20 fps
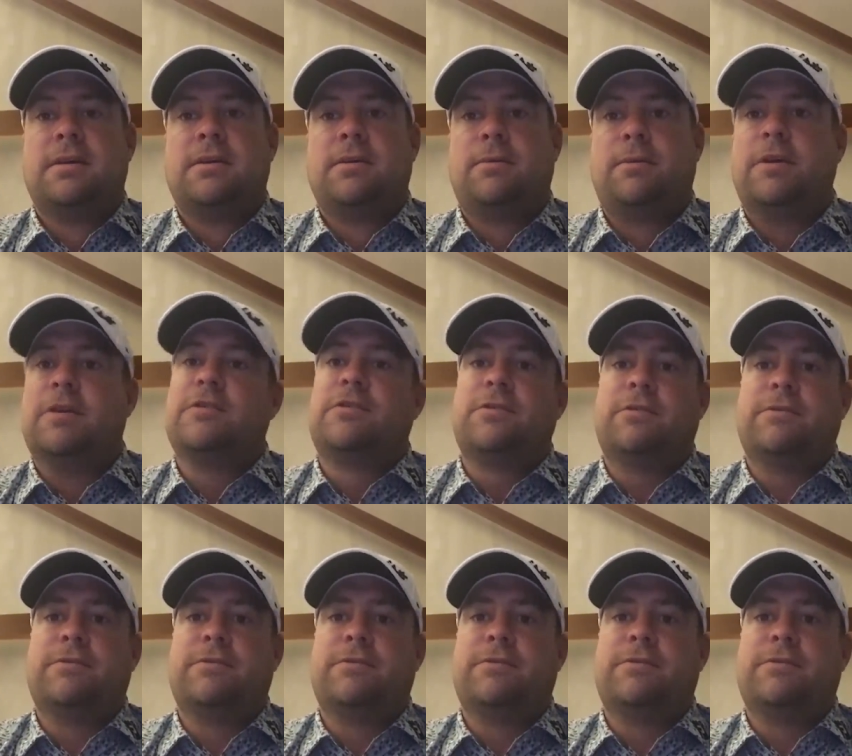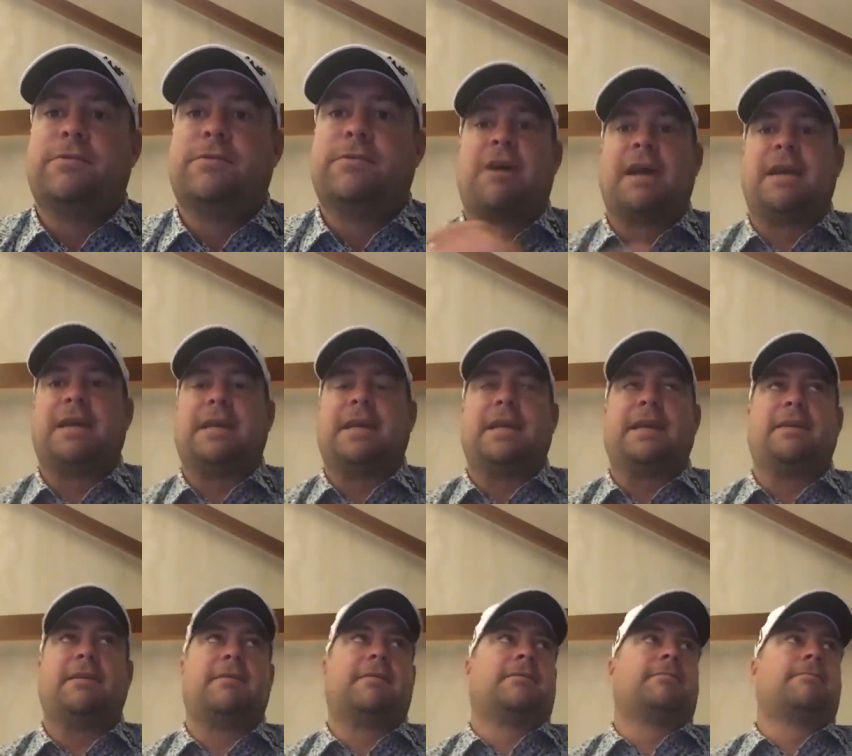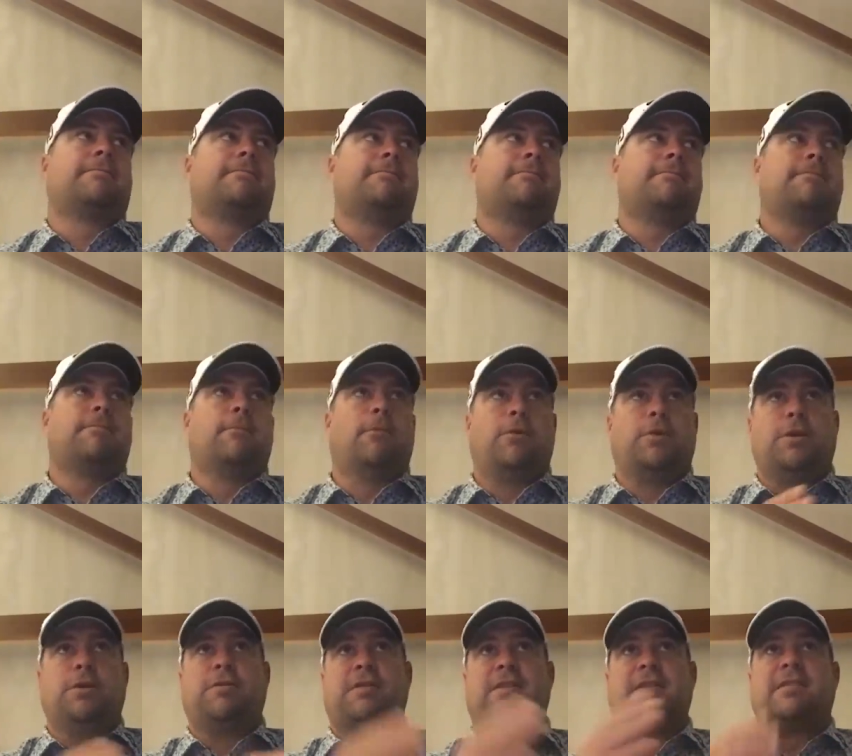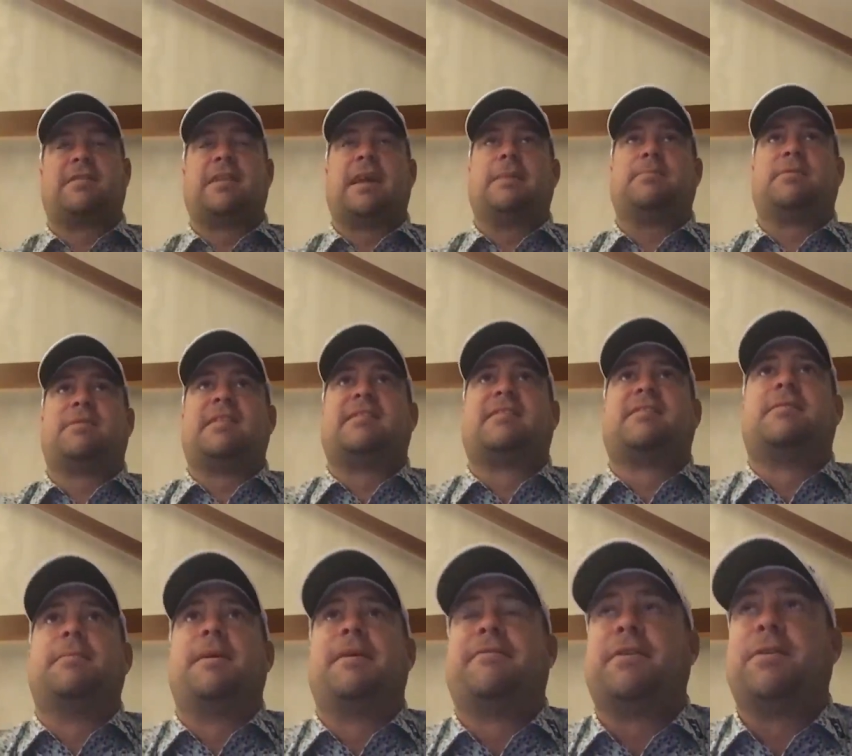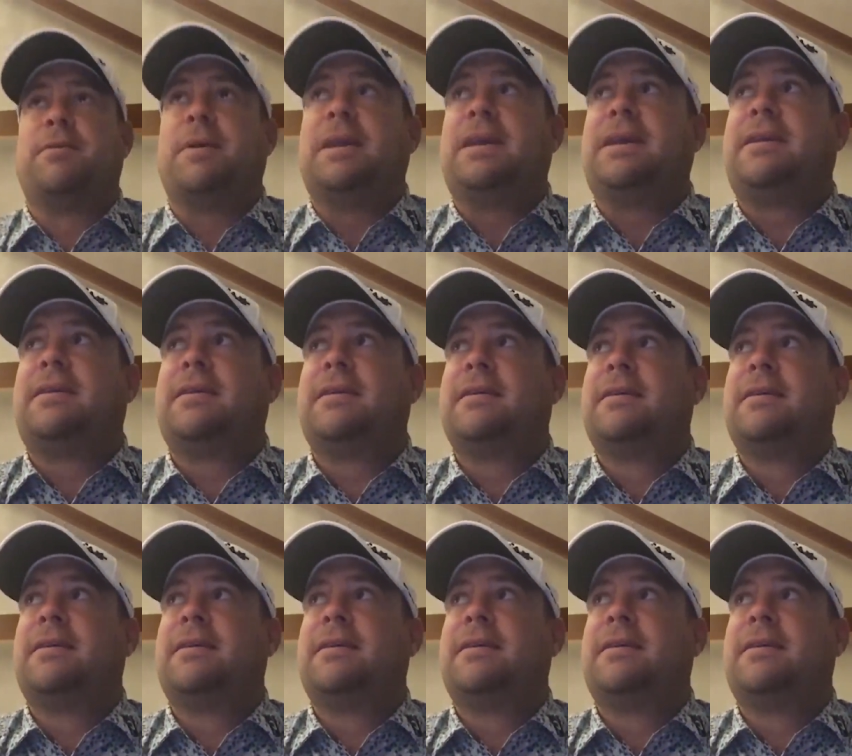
whereas sort of retraining or using the same system every week